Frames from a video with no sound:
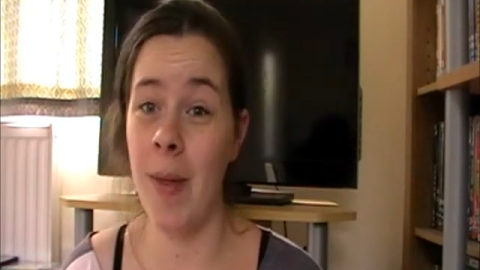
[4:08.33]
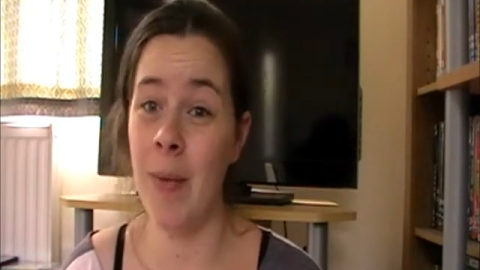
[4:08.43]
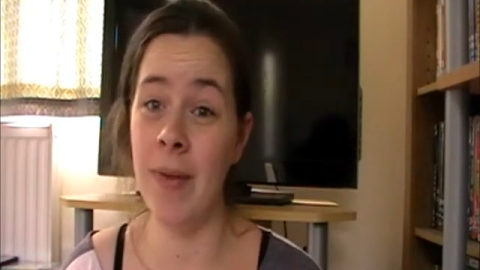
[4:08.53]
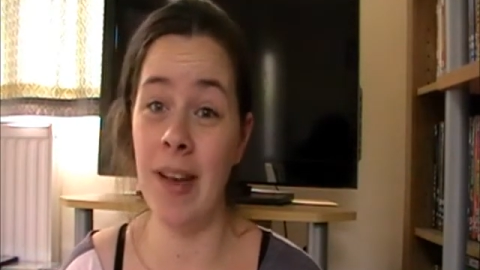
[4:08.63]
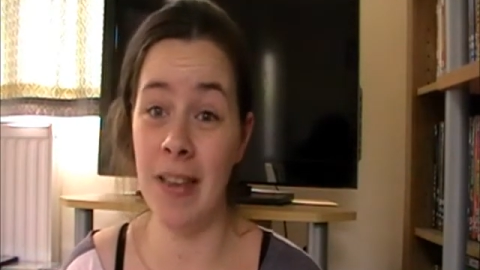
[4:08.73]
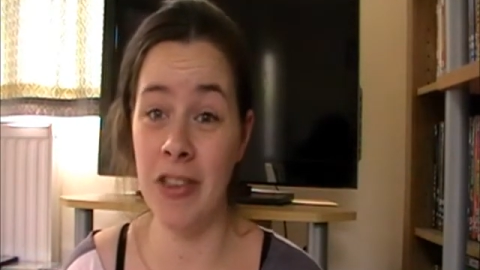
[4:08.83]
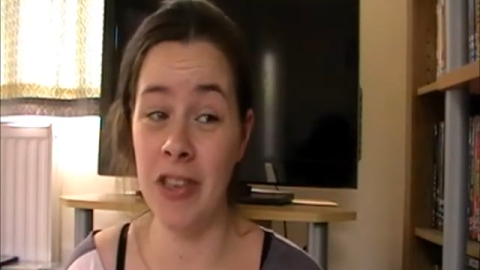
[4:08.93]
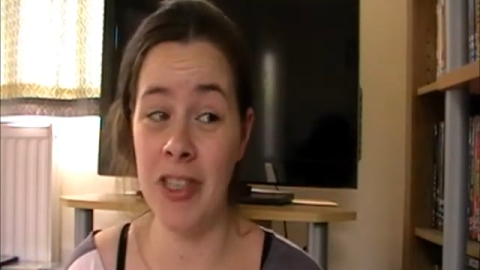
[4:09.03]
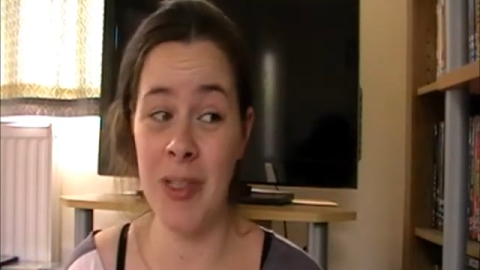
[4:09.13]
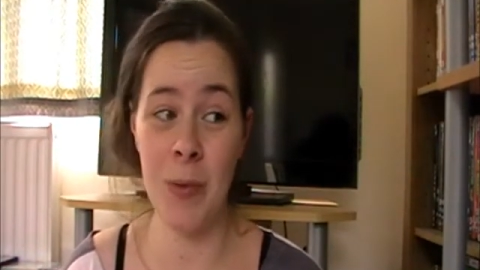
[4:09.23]
He was
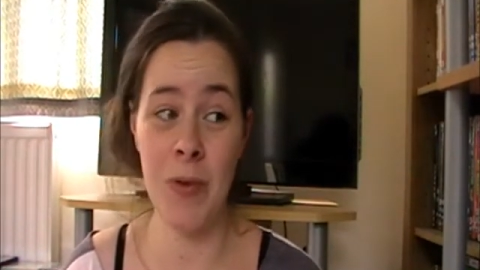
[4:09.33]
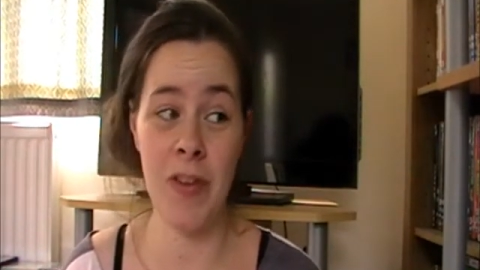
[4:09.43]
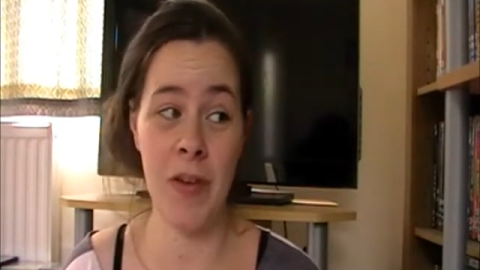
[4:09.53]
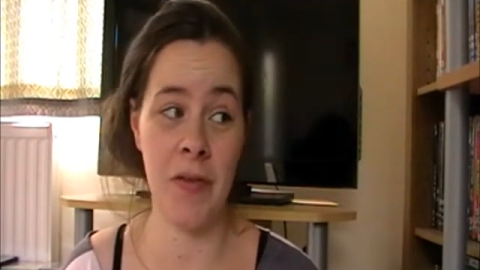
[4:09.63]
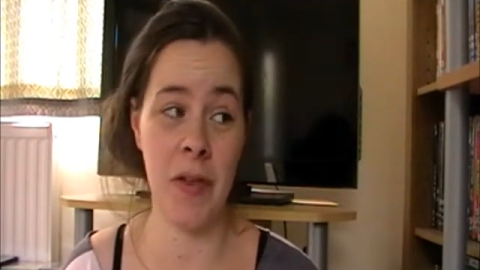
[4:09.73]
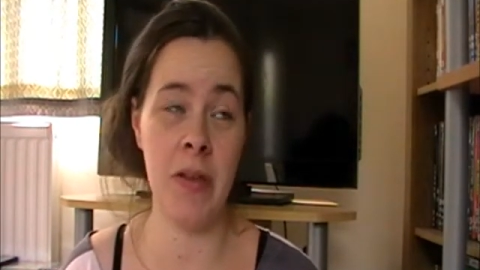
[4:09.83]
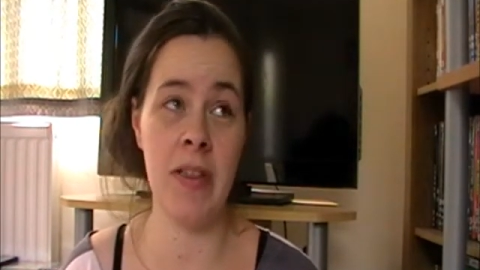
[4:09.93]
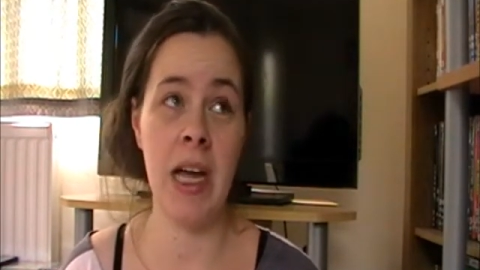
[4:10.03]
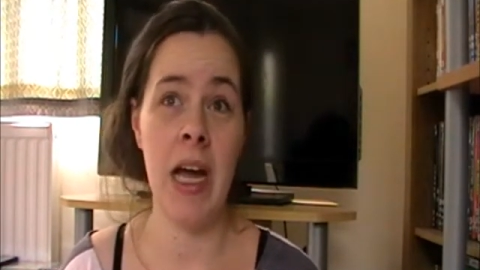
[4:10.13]
lunging towards our food.